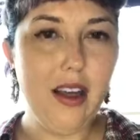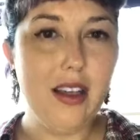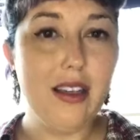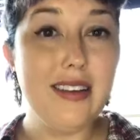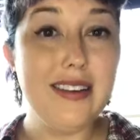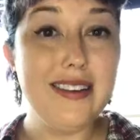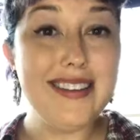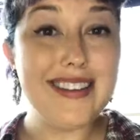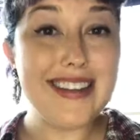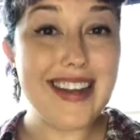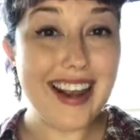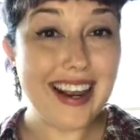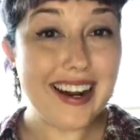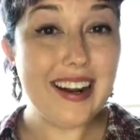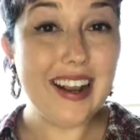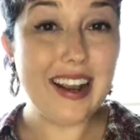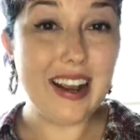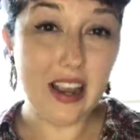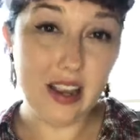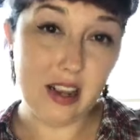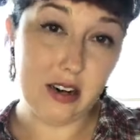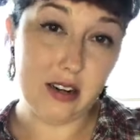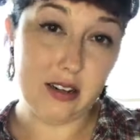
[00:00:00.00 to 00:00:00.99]
the
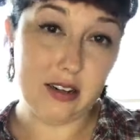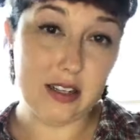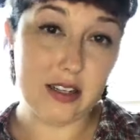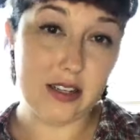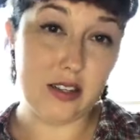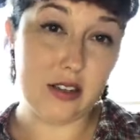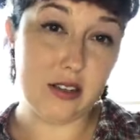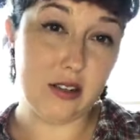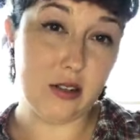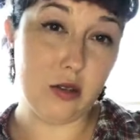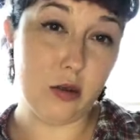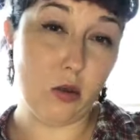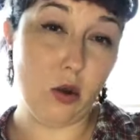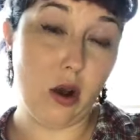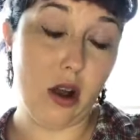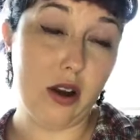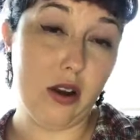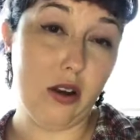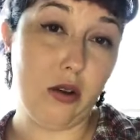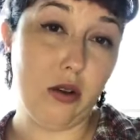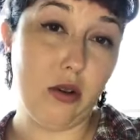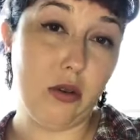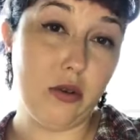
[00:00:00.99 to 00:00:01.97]
data analyst is the
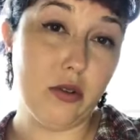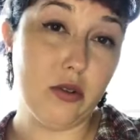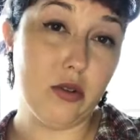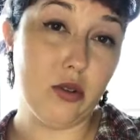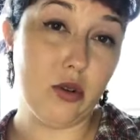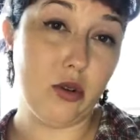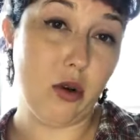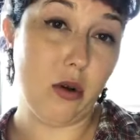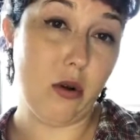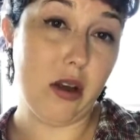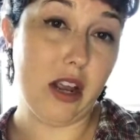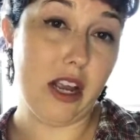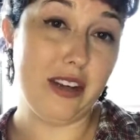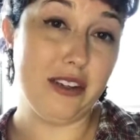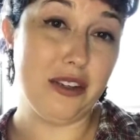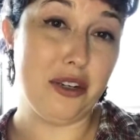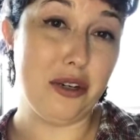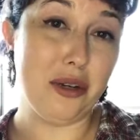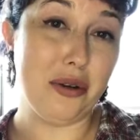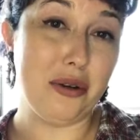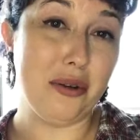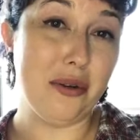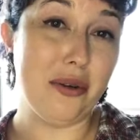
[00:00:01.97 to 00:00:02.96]
one who's going
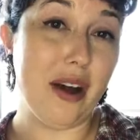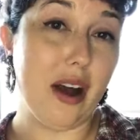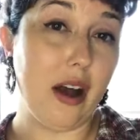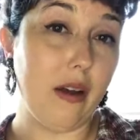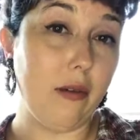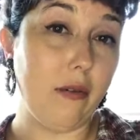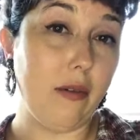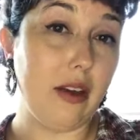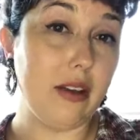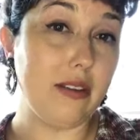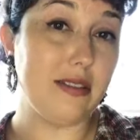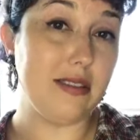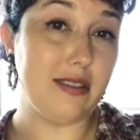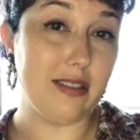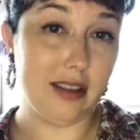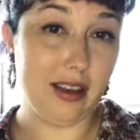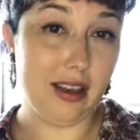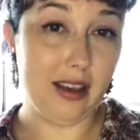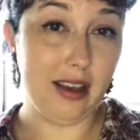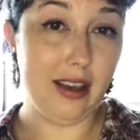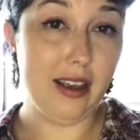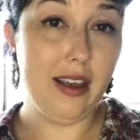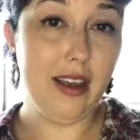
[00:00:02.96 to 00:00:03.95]
to
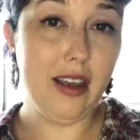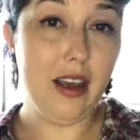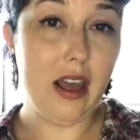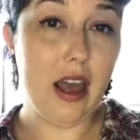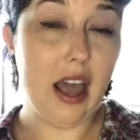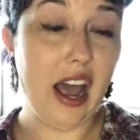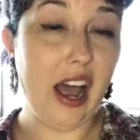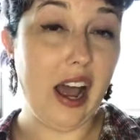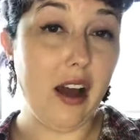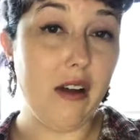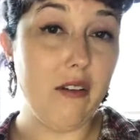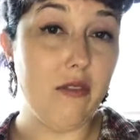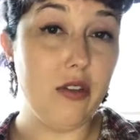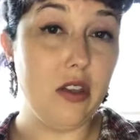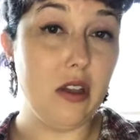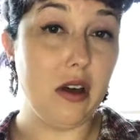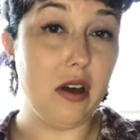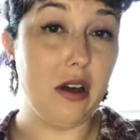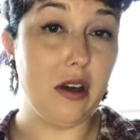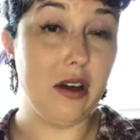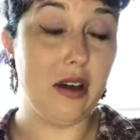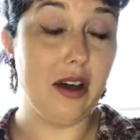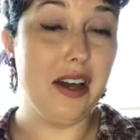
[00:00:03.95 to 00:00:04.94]
obviously have
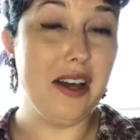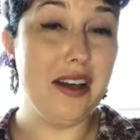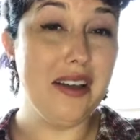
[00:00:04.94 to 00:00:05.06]
the